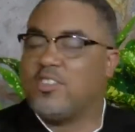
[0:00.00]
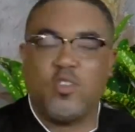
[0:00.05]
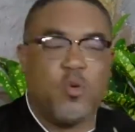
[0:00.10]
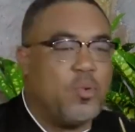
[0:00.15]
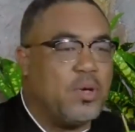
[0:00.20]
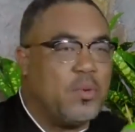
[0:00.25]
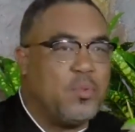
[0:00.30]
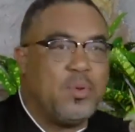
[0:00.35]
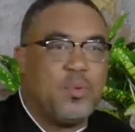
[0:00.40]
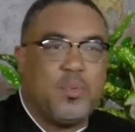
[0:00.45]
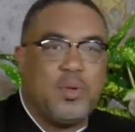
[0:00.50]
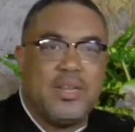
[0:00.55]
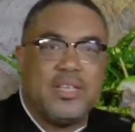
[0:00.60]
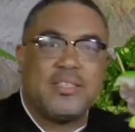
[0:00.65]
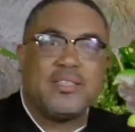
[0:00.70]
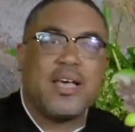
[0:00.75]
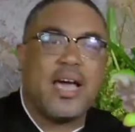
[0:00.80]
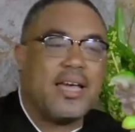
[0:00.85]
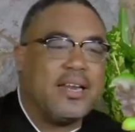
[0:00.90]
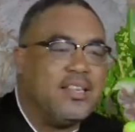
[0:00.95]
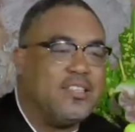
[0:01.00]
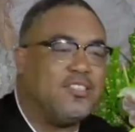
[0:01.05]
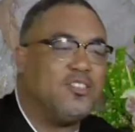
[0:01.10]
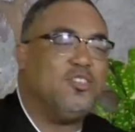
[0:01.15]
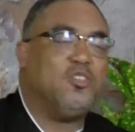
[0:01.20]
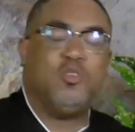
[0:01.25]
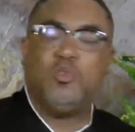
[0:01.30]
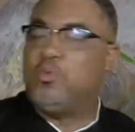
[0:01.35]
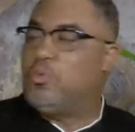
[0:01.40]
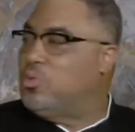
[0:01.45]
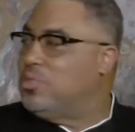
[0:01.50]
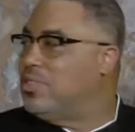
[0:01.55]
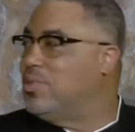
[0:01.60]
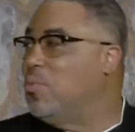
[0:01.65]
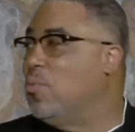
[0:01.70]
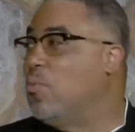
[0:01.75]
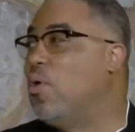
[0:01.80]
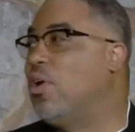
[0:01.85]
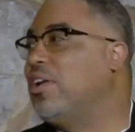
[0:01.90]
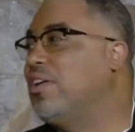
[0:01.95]
So we decided to do
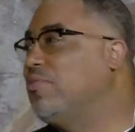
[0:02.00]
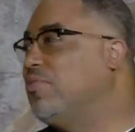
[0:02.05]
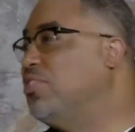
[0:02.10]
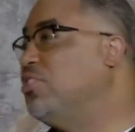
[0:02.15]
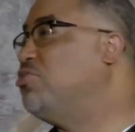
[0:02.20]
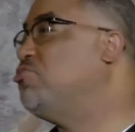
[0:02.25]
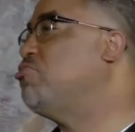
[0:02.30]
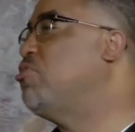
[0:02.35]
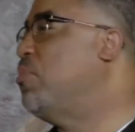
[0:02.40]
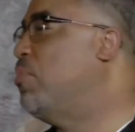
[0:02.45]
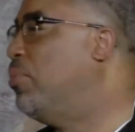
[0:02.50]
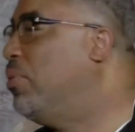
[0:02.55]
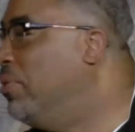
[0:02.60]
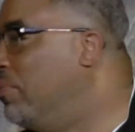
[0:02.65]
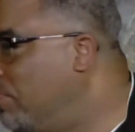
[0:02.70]
some wonderful shrimp.